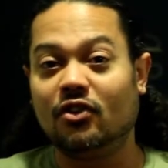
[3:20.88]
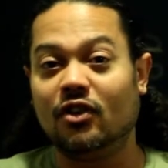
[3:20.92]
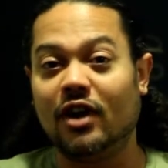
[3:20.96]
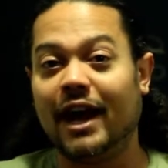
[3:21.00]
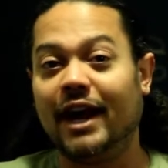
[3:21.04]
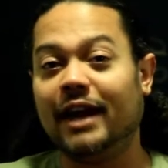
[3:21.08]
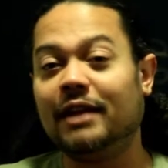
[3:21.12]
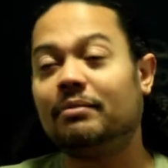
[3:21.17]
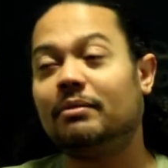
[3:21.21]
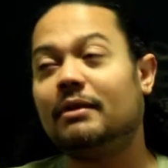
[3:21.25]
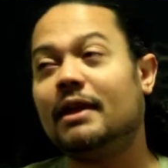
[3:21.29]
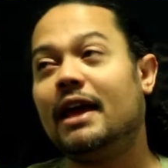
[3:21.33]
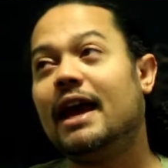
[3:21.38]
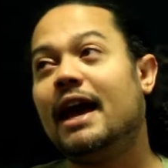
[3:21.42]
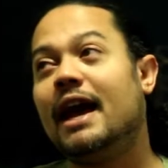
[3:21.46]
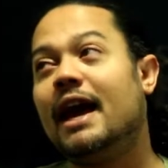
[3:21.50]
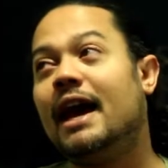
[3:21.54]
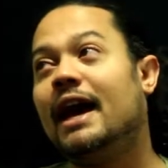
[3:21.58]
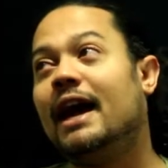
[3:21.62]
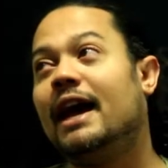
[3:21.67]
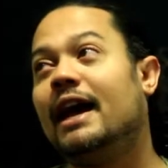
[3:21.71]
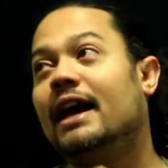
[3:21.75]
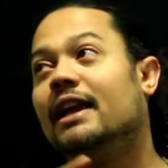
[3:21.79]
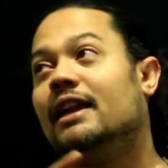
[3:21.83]
Right,
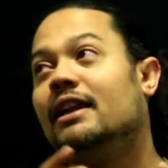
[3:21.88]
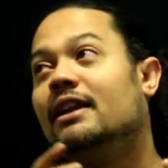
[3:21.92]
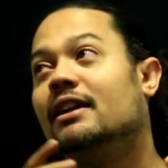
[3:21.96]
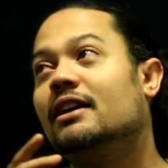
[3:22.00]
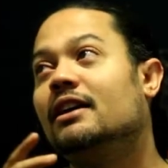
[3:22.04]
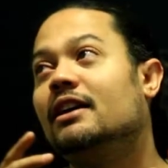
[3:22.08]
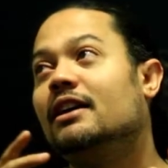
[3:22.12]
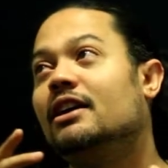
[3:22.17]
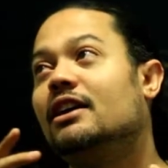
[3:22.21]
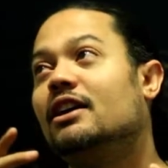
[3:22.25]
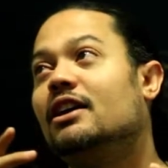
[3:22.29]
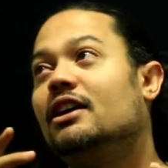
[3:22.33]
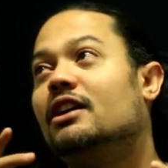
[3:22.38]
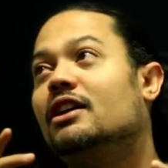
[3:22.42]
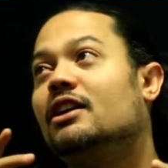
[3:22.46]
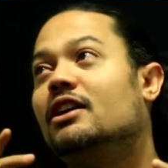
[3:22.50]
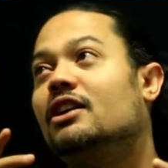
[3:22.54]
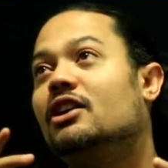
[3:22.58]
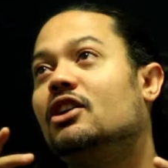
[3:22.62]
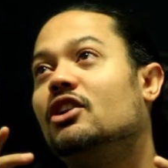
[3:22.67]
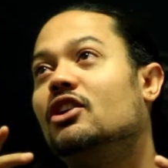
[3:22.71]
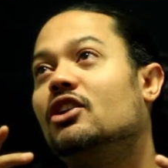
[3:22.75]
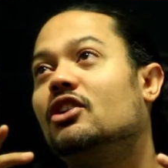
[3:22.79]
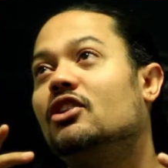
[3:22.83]
and
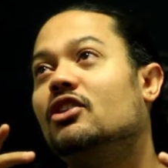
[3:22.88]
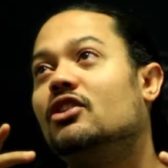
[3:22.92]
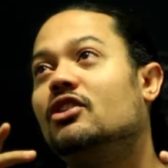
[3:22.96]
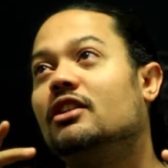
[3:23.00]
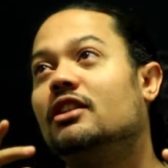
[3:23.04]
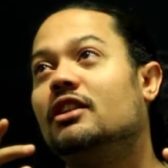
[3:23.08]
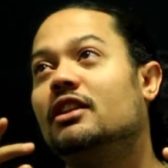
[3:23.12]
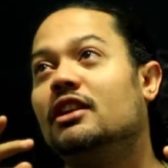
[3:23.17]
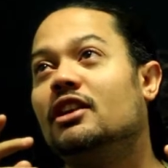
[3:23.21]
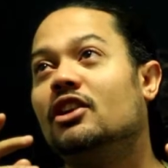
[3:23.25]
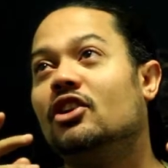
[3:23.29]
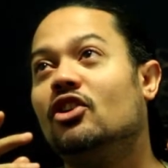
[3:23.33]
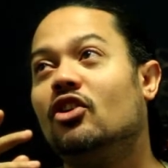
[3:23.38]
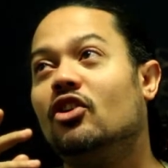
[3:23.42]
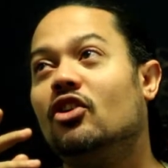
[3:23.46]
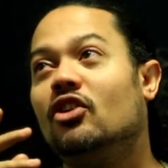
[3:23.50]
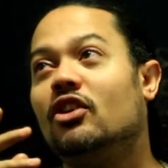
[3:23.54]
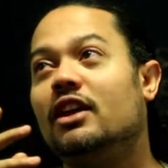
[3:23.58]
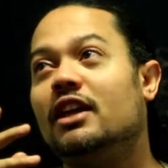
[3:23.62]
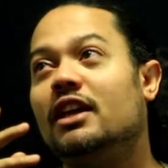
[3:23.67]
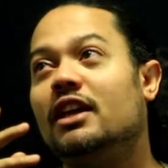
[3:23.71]
you know